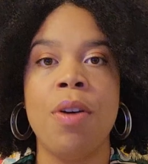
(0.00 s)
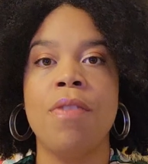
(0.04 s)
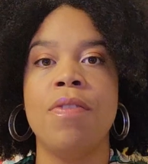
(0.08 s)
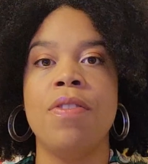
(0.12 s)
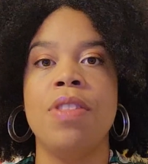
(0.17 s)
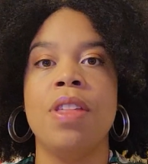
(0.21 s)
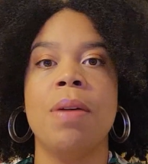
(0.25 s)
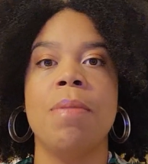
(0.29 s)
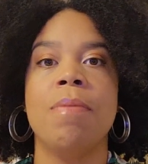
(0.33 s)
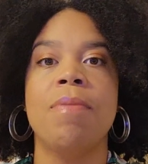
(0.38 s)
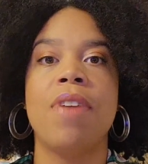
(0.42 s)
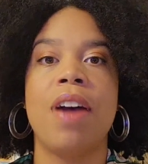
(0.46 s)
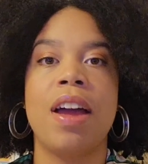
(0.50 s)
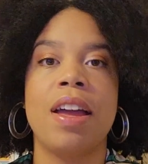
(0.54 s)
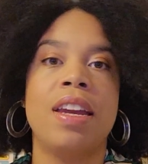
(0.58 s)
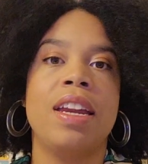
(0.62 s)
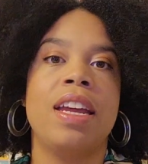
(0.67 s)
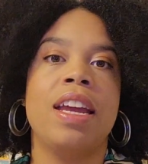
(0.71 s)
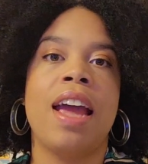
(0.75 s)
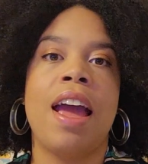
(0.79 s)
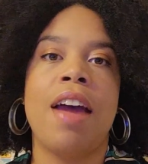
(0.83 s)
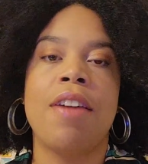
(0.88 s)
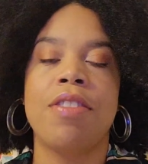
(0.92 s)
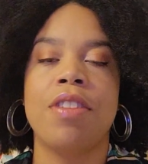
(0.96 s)
of them
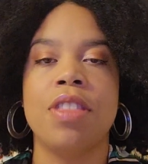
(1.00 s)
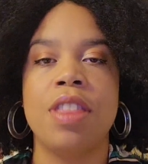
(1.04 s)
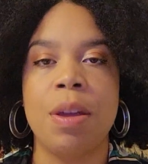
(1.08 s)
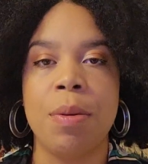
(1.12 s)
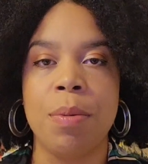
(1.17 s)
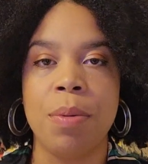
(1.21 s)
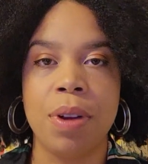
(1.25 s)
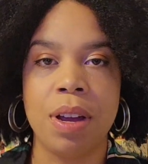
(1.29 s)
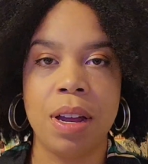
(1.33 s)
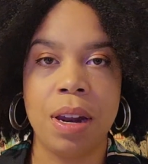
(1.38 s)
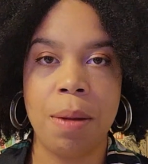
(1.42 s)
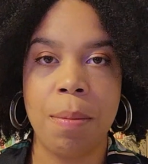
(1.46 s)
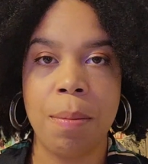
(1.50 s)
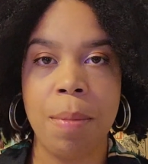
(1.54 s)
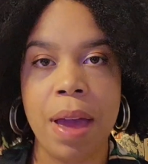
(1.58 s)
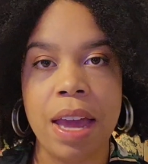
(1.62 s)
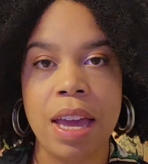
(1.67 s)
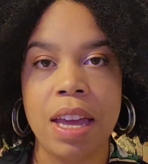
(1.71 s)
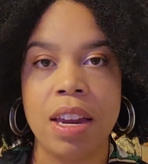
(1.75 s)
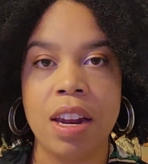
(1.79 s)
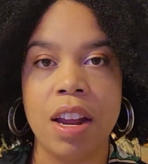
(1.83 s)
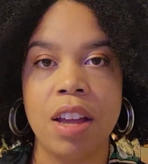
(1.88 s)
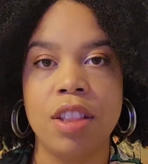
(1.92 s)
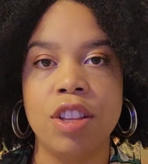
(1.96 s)
finding out that they were going to
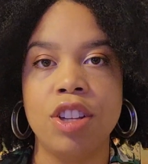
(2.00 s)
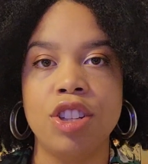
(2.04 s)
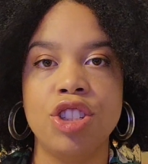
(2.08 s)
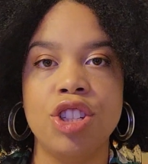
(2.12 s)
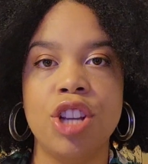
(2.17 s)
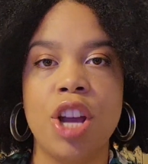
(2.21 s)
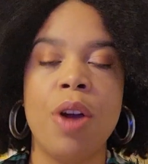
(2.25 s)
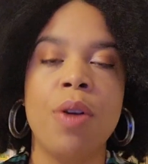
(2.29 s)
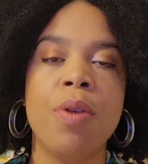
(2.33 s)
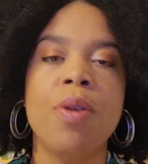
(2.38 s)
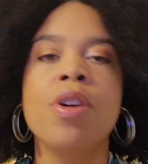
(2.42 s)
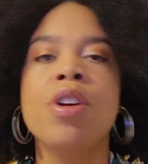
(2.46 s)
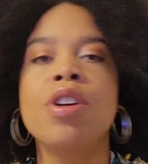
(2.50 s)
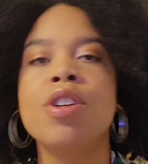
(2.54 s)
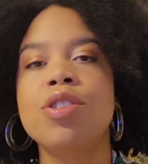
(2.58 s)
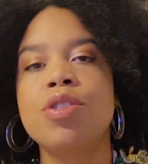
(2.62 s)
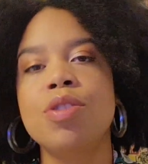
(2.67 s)
make it on the show.